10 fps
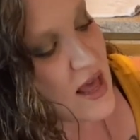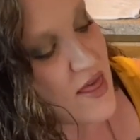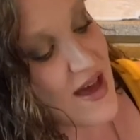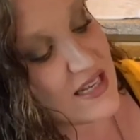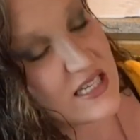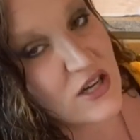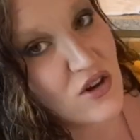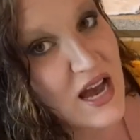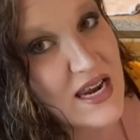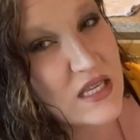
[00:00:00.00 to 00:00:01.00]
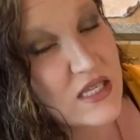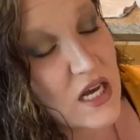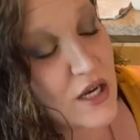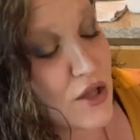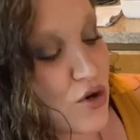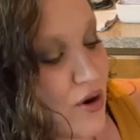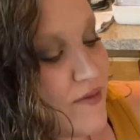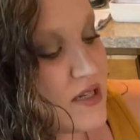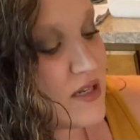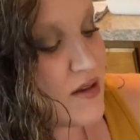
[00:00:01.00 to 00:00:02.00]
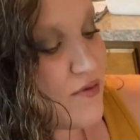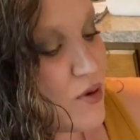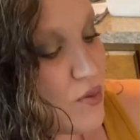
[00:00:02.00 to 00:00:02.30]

that's still kind of stuck in the crevices of the